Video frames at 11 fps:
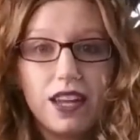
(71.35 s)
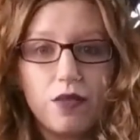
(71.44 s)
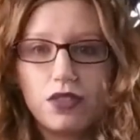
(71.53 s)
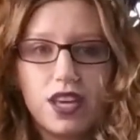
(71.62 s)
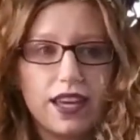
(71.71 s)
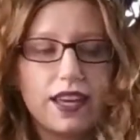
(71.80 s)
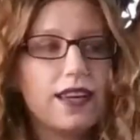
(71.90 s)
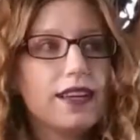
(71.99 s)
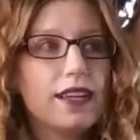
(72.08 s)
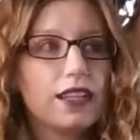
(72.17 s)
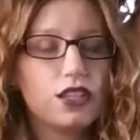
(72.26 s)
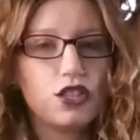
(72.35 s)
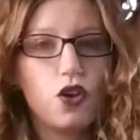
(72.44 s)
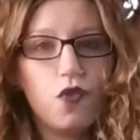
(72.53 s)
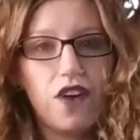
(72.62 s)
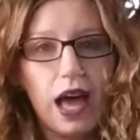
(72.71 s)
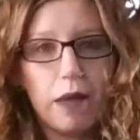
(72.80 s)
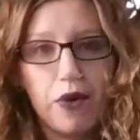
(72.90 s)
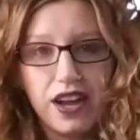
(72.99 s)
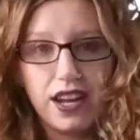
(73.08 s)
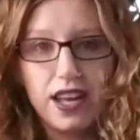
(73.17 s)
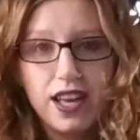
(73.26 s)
It was like so vibrant.